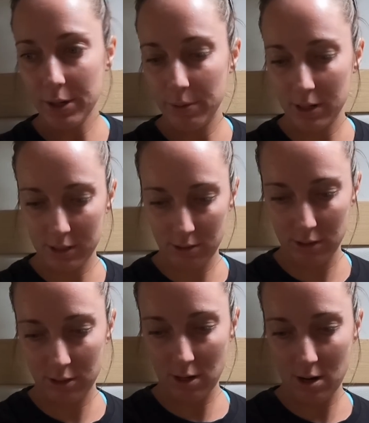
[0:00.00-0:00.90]
they wanted to
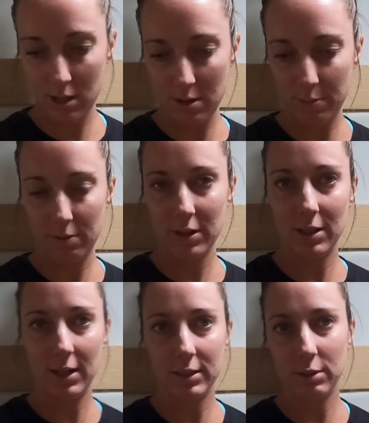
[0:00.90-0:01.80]
install it but
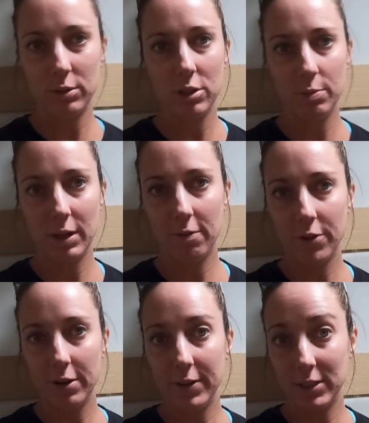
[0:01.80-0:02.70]
realized it was too big
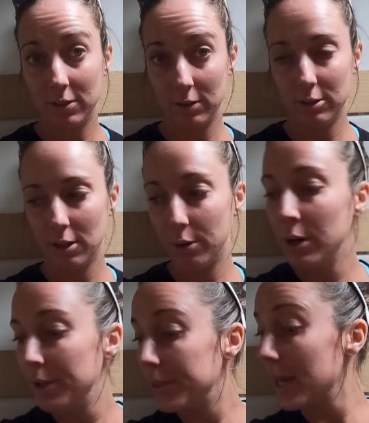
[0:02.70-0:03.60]
for their vessel,
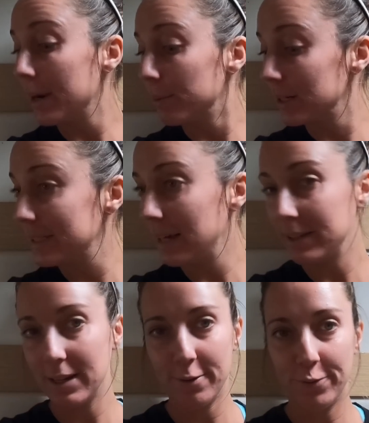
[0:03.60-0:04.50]
so they were
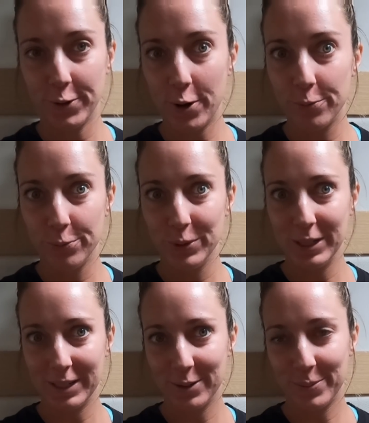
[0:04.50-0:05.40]
selling it for a
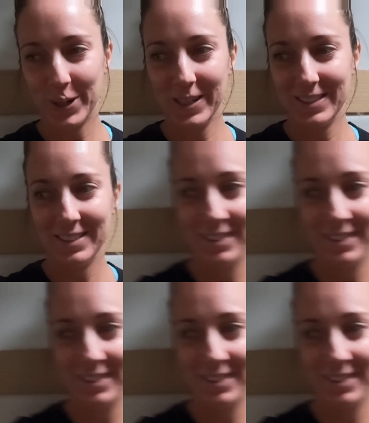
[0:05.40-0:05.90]
really good price.